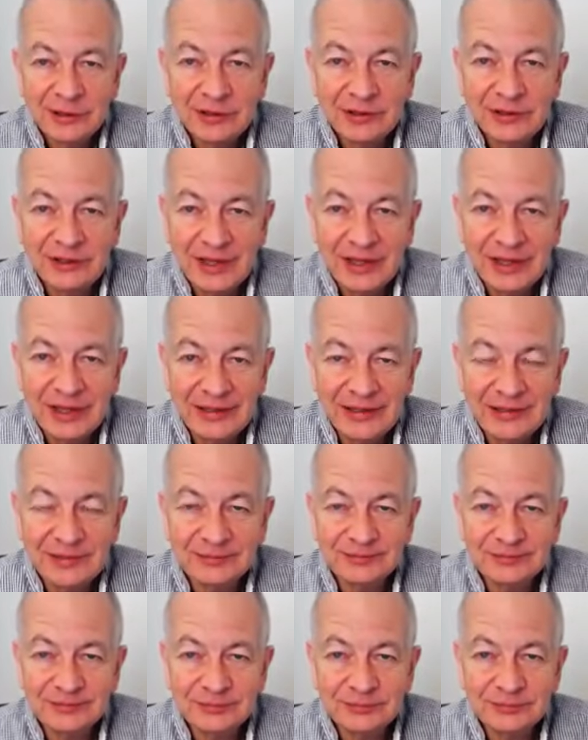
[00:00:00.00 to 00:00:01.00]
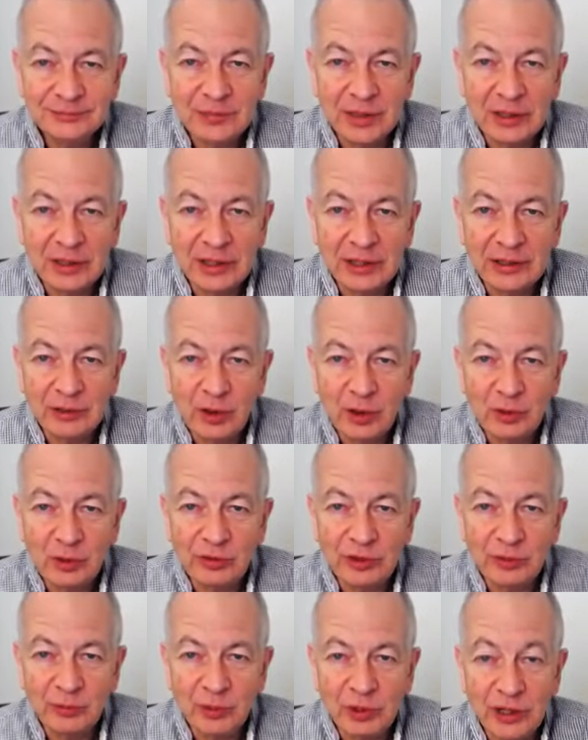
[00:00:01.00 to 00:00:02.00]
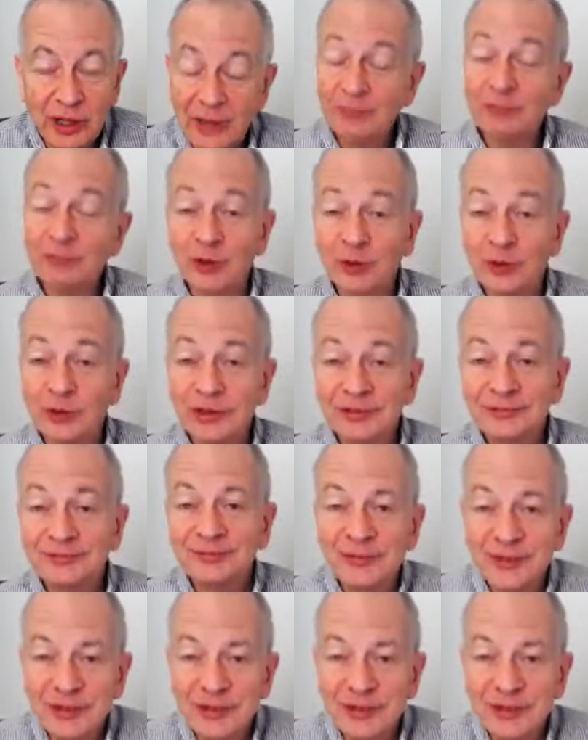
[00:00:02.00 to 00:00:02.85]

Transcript: day, but I know that what I'm doing